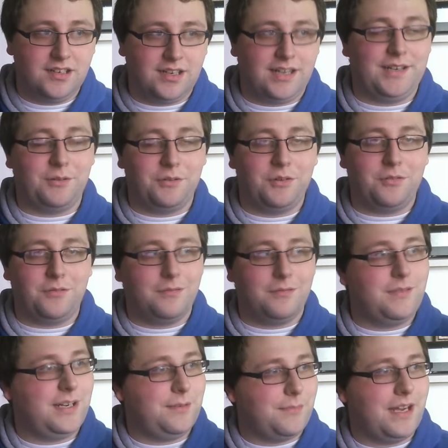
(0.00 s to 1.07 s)
I don't know.
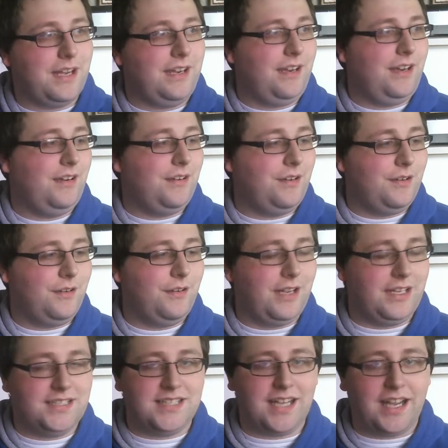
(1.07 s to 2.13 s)
Like my
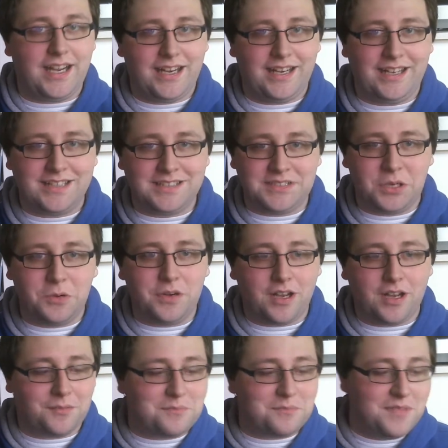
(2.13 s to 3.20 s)
anxiety is so
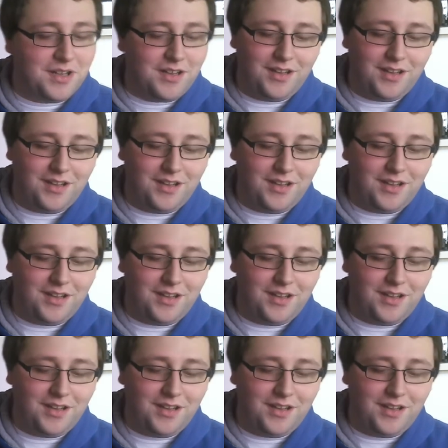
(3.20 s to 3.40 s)
dumb.